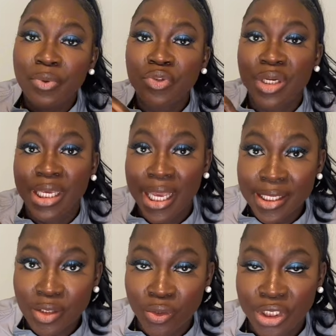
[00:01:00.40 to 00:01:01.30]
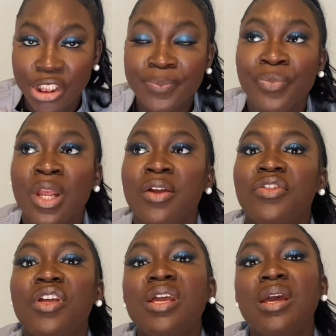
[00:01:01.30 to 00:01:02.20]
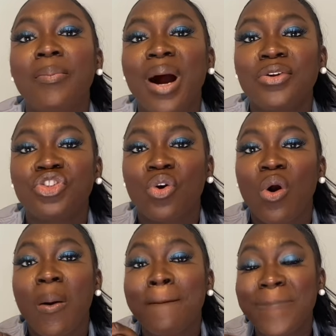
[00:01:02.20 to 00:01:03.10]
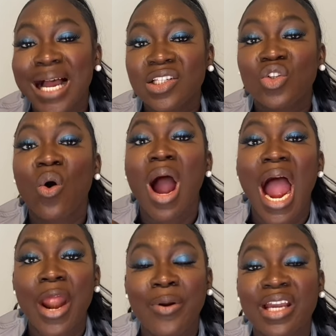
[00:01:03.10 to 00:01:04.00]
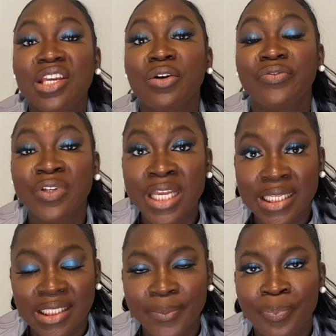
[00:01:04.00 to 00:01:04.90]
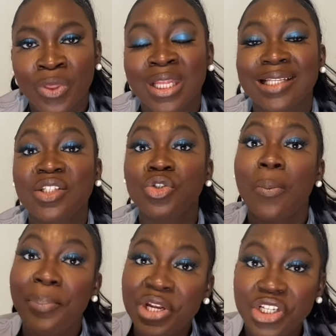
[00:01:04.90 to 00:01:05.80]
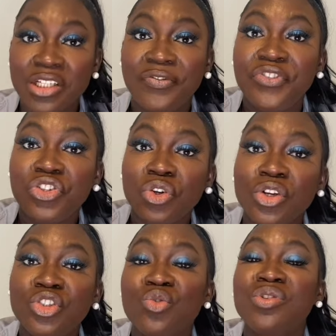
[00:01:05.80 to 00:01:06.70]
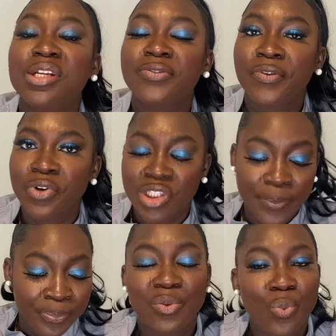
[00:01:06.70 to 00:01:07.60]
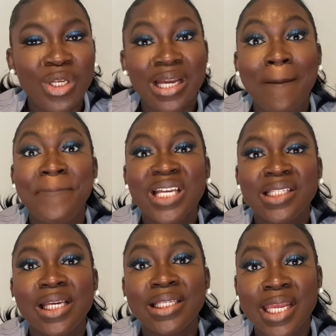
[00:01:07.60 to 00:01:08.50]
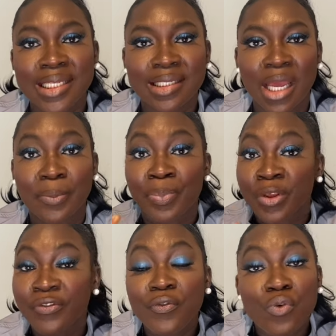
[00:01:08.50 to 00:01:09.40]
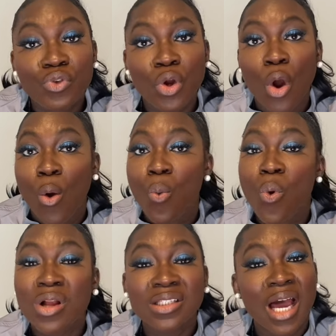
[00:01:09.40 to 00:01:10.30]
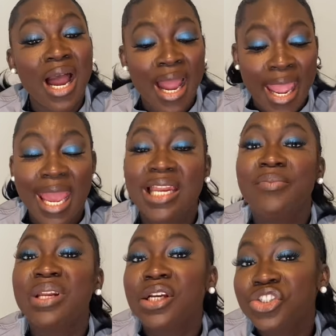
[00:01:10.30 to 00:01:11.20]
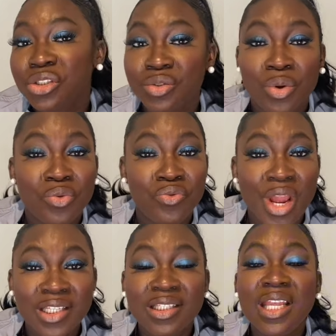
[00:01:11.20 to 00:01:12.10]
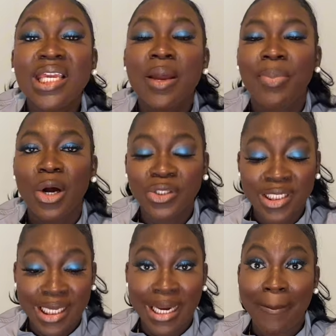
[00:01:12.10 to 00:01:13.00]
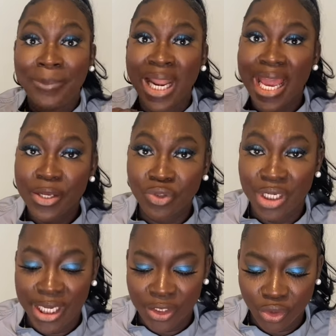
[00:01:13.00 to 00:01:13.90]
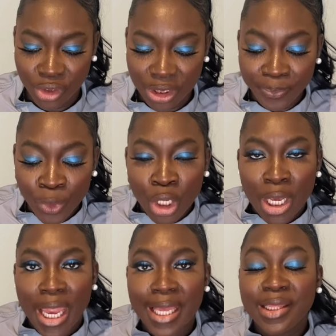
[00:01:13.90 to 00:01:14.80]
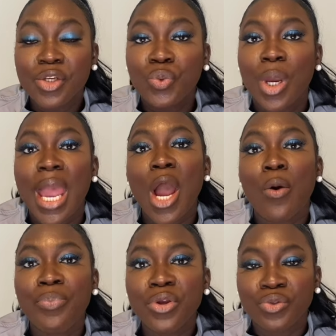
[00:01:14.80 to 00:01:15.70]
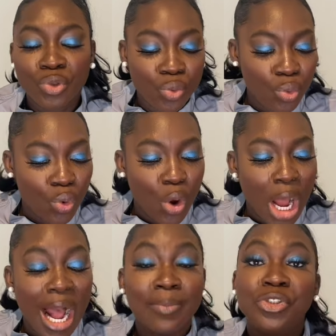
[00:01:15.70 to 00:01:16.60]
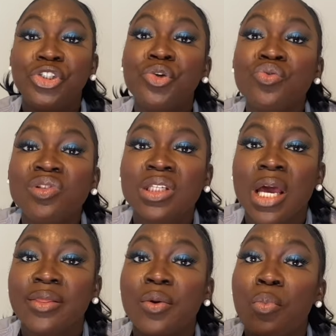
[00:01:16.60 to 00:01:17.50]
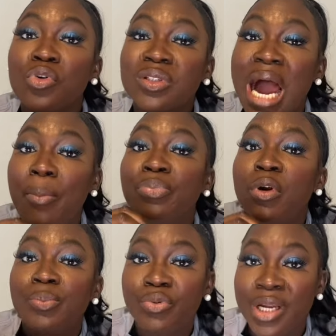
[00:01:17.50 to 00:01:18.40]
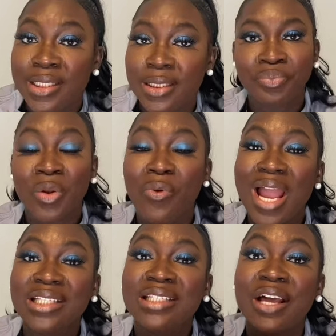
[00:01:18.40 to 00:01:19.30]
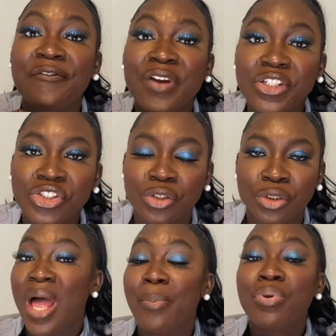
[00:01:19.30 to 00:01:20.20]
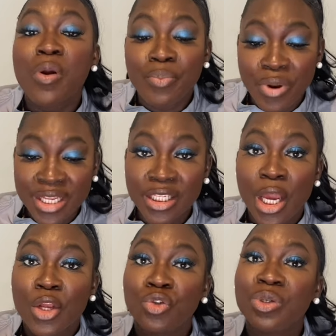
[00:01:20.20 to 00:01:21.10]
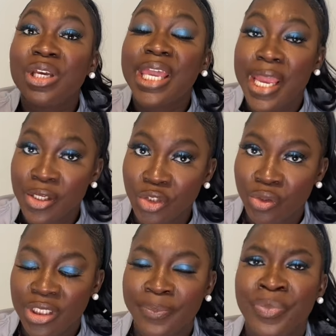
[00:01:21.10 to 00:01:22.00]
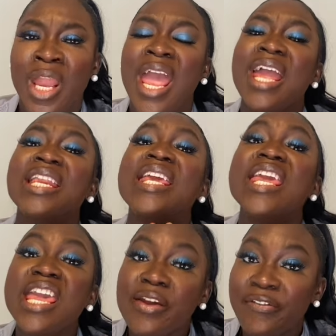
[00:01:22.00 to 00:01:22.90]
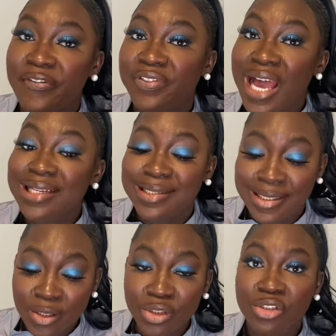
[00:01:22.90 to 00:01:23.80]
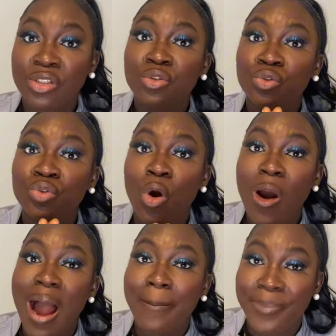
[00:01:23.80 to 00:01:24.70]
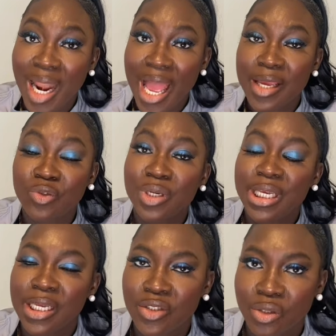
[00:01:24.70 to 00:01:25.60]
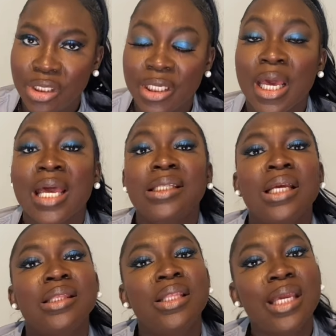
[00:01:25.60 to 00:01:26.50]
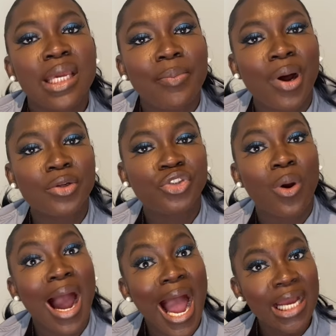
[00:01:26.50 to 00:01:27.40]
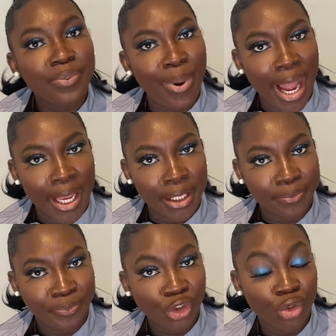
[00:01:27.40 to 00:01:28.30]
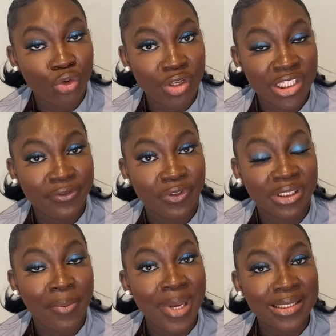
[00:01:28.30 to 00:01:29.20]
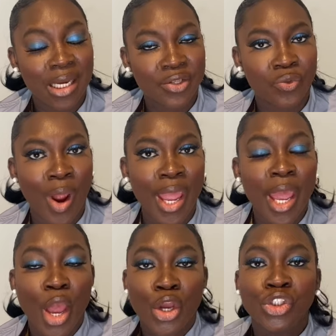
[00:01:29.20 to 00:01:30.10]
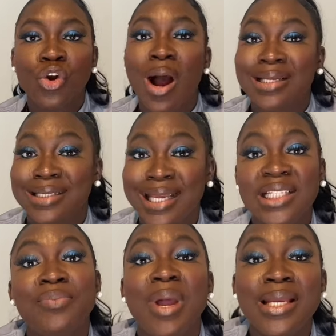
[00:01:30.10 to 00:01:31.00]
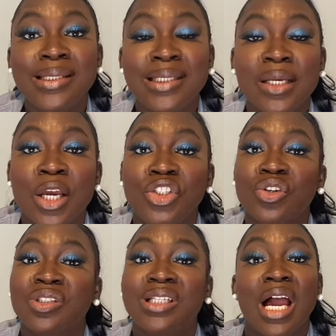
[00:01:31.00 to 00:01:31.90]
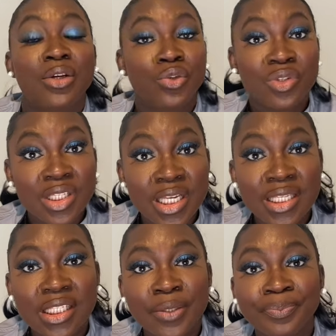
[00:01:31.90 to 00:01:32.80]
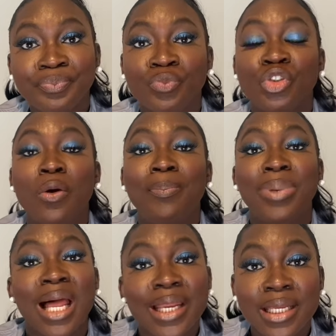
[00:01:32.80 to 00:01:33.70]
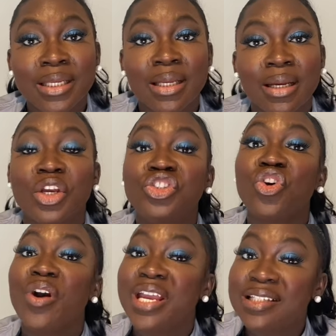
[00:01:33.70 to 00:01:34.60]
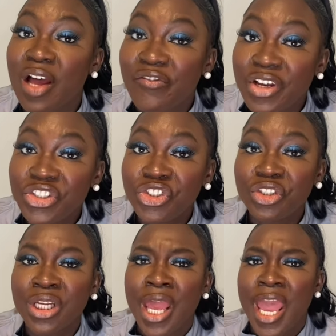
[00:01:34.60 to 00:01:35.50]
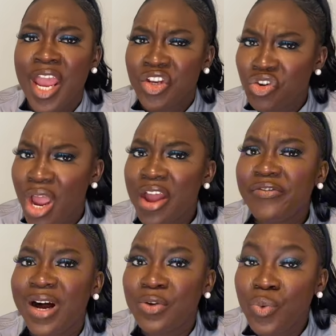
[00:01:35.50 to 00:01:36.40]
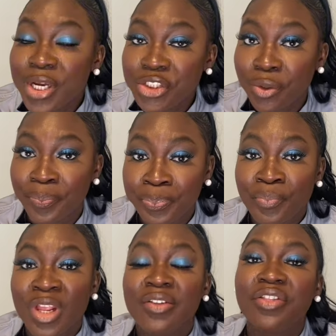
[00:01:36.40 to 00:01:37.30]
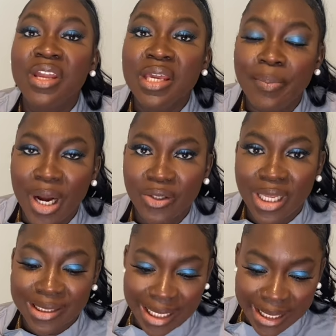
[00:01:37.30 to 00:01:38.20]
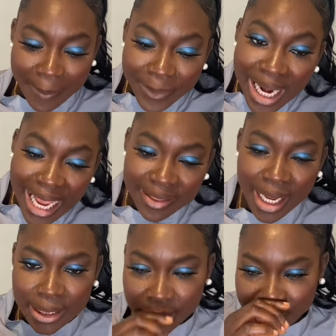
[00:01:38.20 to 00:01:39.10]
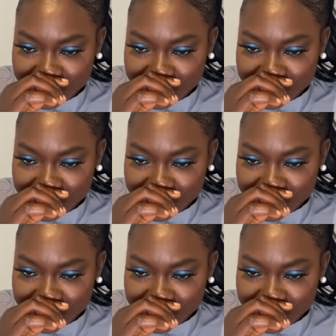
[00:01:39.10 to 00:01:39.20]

to the case study, think about your Maslow hierarchy of needs. That is your patient's physiological needs first, which are basic needs like food, water, elimination, rest. Think about this and apply it to the case study. And this will help you to choose the most appropriate right intervention appropriate to the case study. And if that still do not apply to the case study, then think about your ADPI, your nursing fundamentals, right? Your assessments, your diagnosis, your planning, your intervention, and your evaluation. Think about that and apply that